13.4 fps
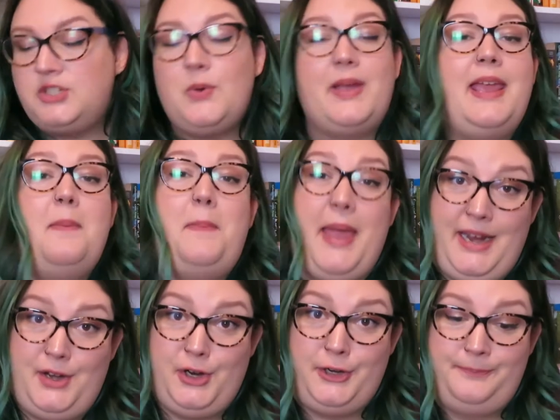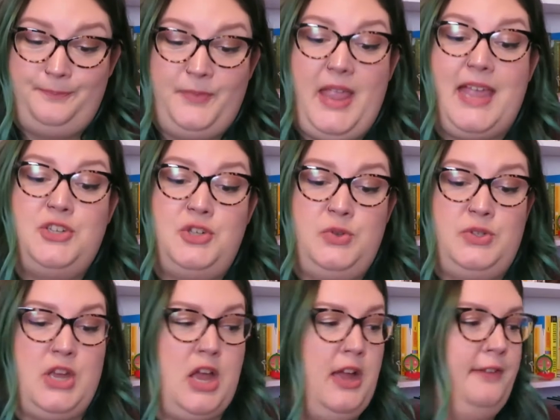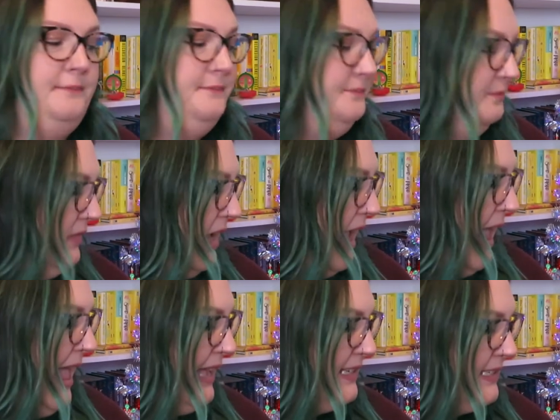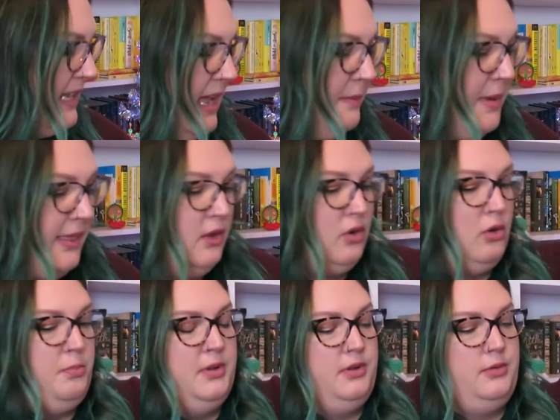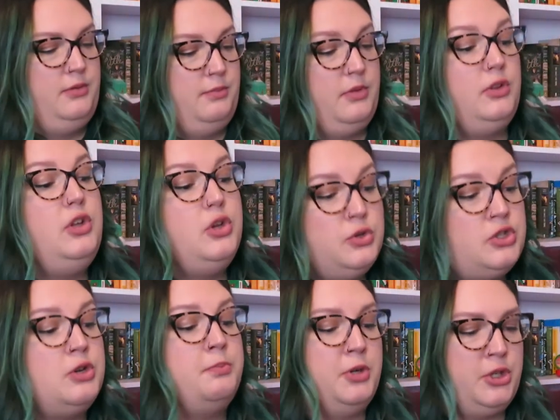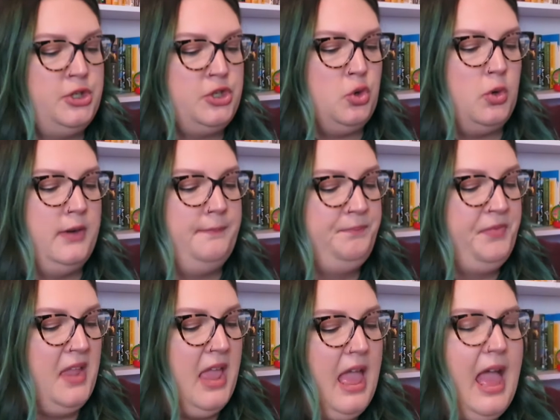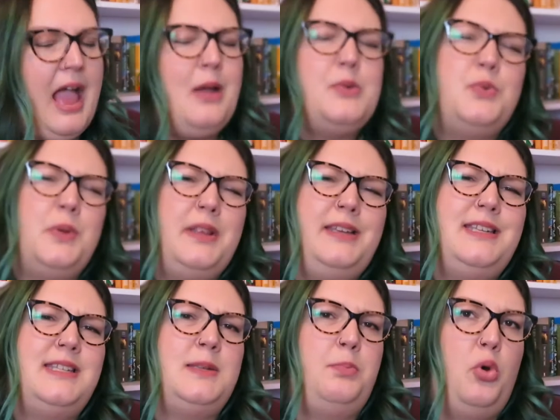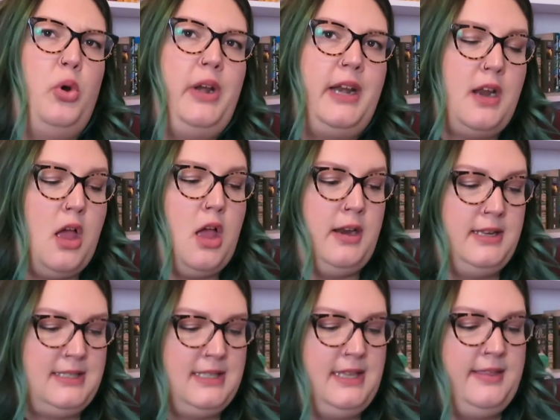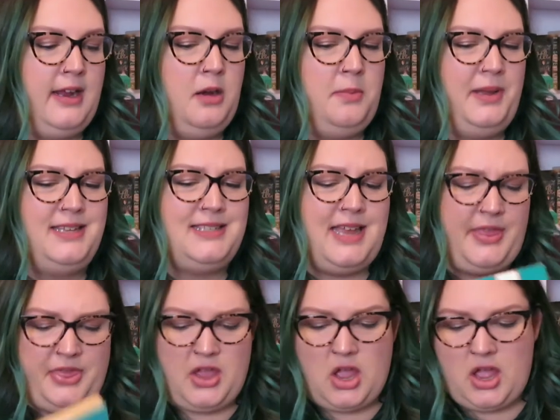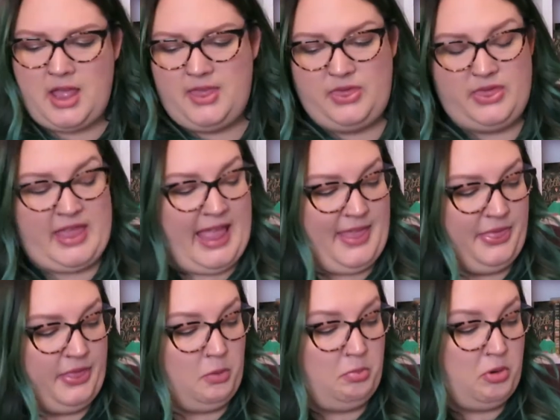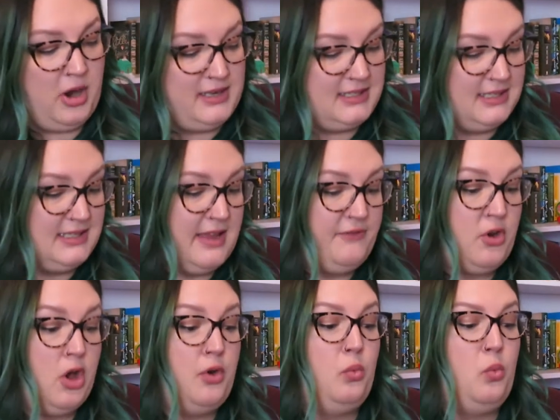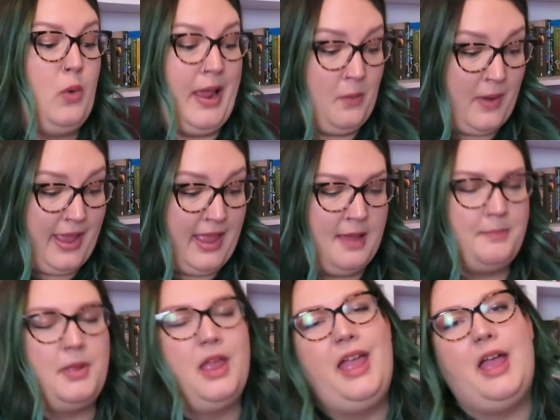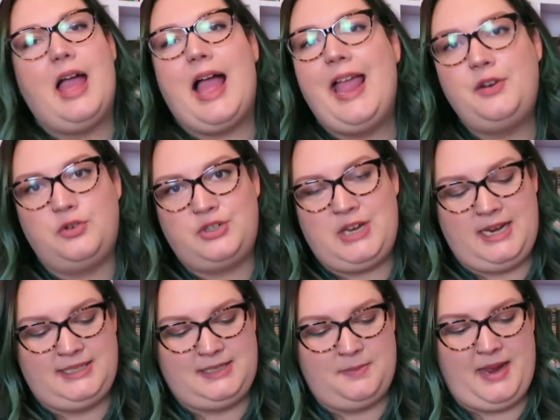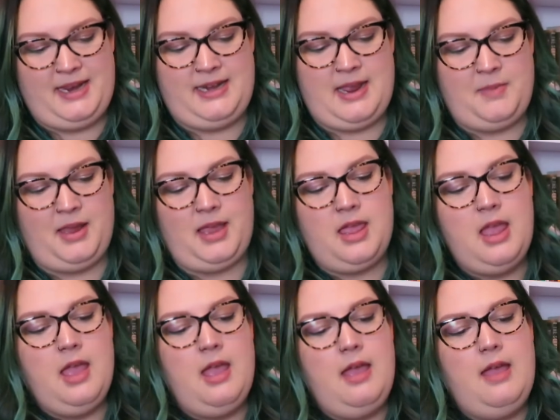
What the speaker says: So I hit pay dirt, as you saw, at my local used bookstore. I was really disappointed, honestly, there because I thought that their prices have gone way, way up. I understand it's a pandemic.